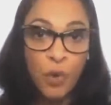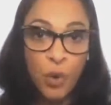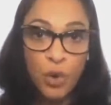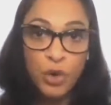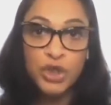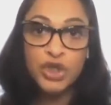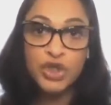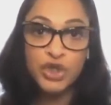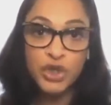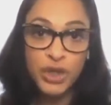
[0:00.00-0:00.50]

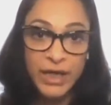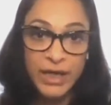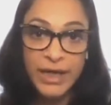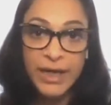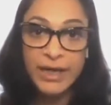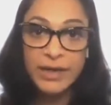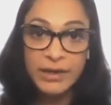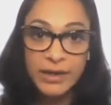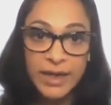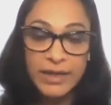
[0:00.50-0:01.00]
coach, train,
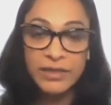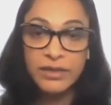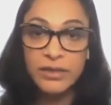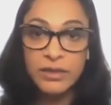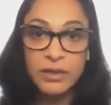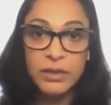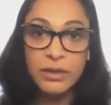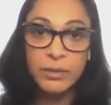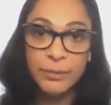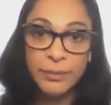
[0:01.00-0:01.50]
and get
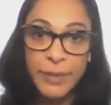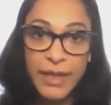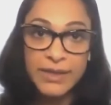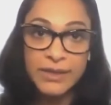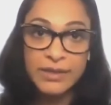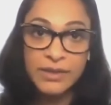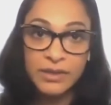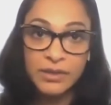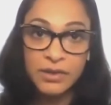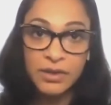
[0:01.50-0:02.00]
the
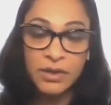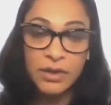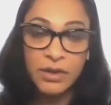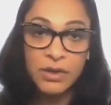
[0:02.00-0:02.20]
best